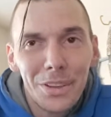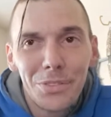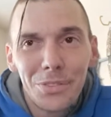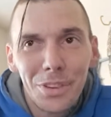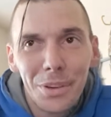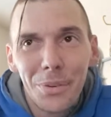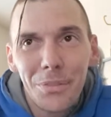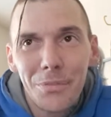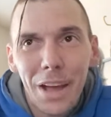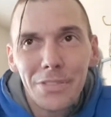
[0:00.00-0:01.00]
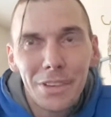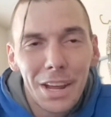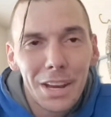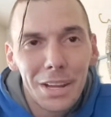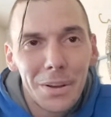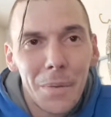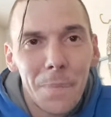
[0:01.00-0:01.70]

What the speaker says: interesting, real fascinating.